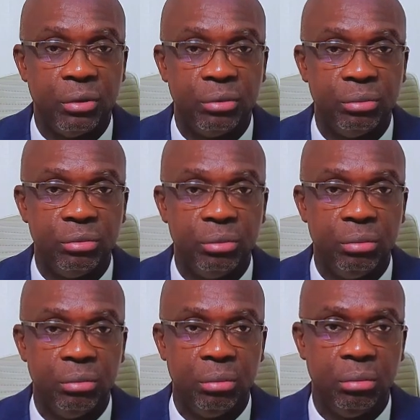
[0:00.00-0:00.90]
for
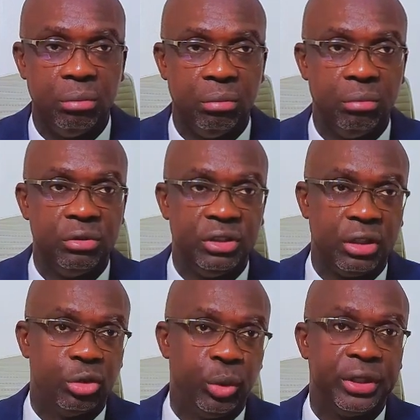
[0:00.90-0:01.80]

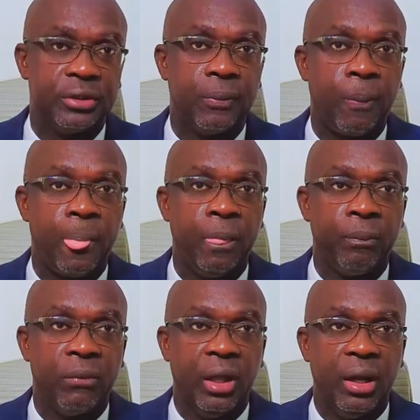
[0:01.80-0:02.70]
6 weeks.
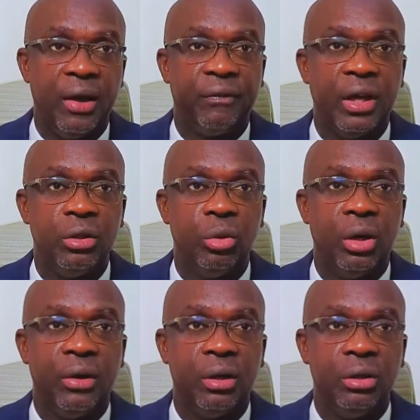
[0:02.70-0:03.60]
And after
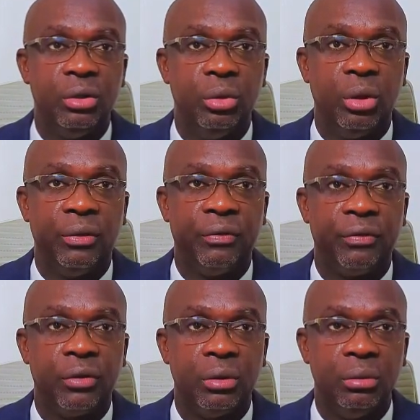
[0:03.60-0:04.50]

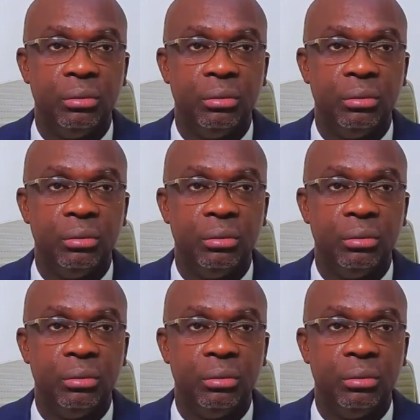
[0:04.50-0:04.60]
you've